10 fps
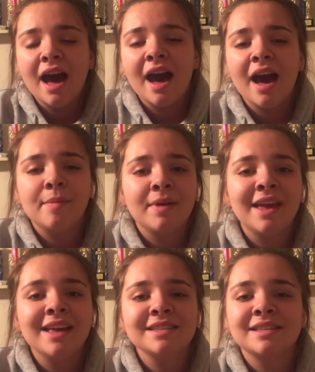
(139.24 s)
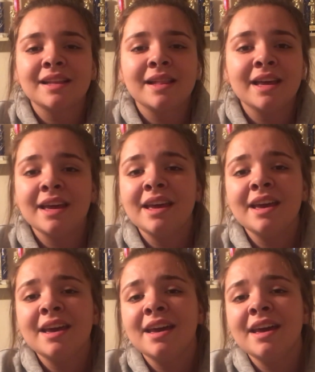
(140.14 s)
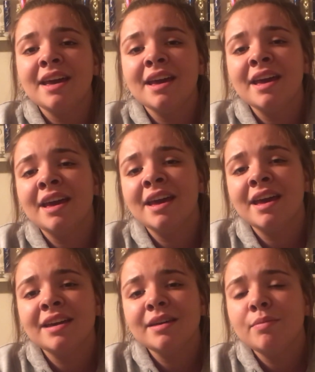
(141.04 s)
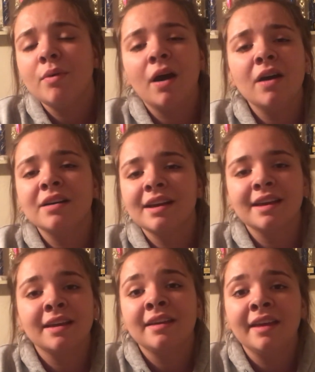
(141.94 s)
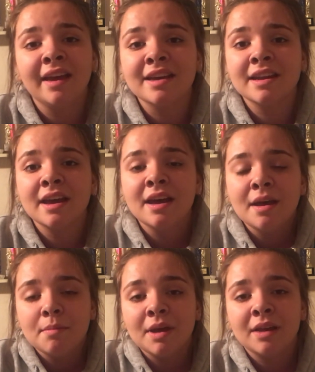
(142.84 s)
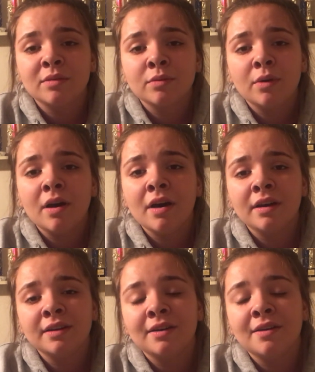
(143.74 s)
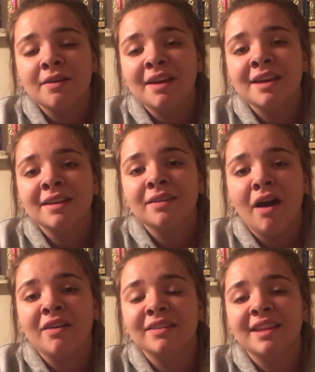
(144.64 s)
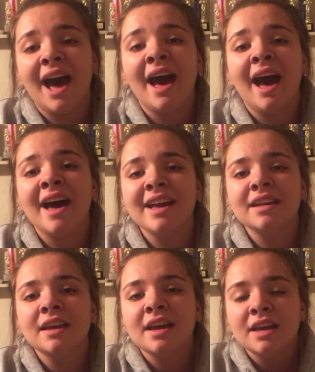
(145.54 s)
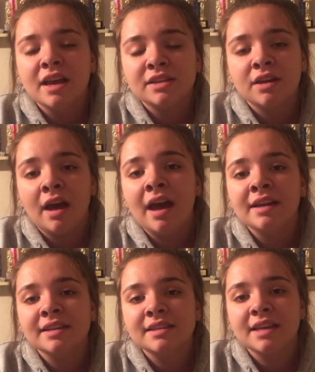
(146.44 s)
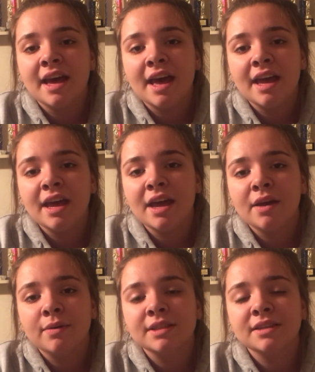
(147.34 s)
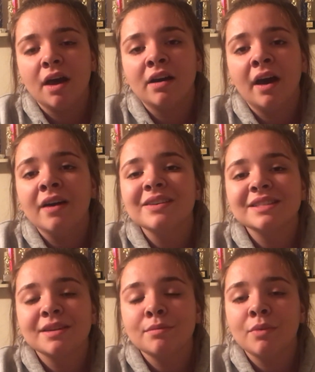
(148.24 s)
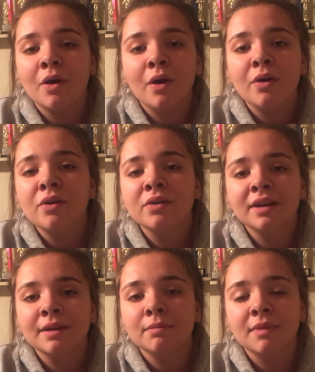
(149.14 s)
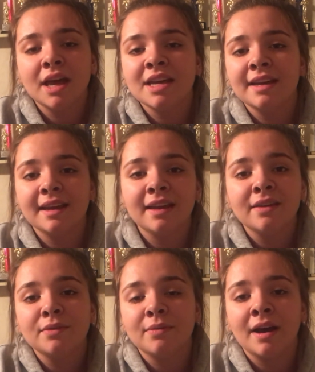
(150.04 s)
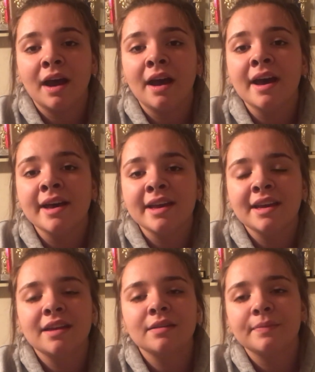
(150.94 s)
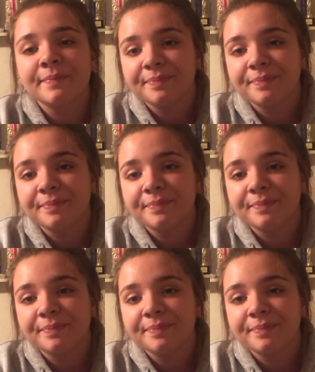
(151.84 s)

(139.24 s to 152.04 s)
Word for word: I've been sleeping been wondering all night, trying to take what's lost and broken, make it right.